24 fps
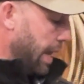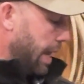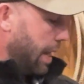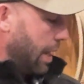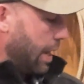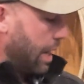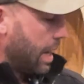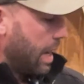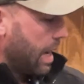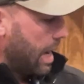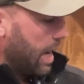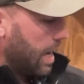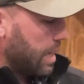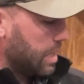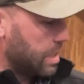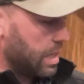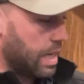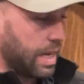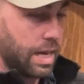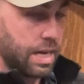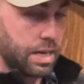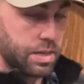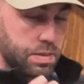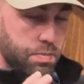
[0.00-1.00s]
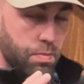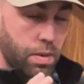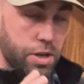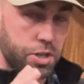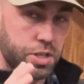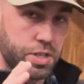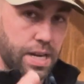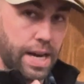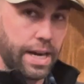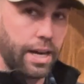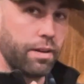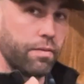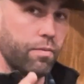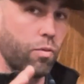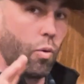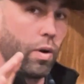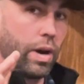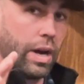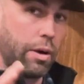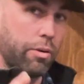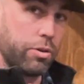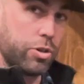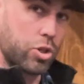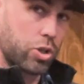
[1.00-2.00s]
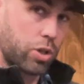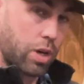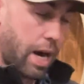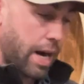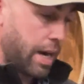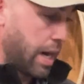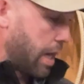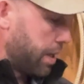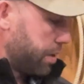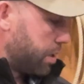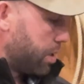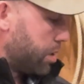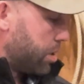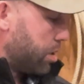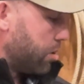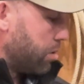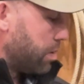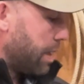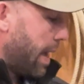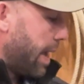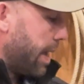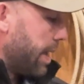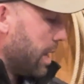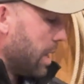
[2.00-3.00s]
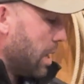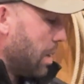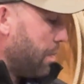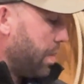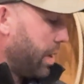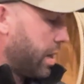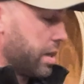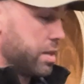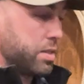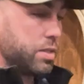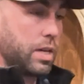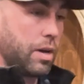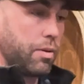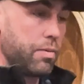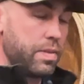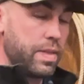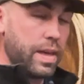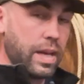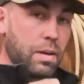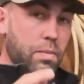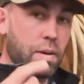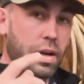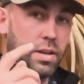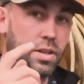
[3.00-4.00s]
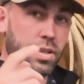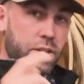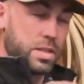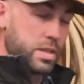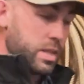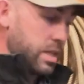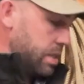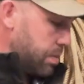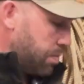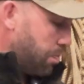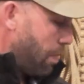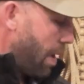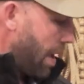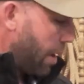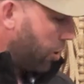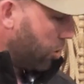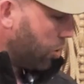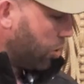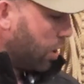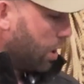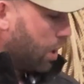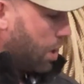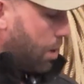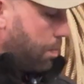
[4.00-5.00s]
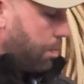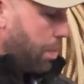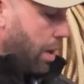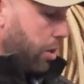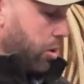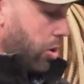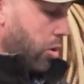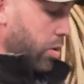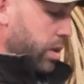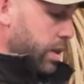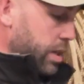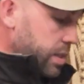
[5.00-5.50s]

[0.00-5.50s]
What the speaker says: And as much as I can avoid it, I would try not to do that, because I would think about just this metal buckle going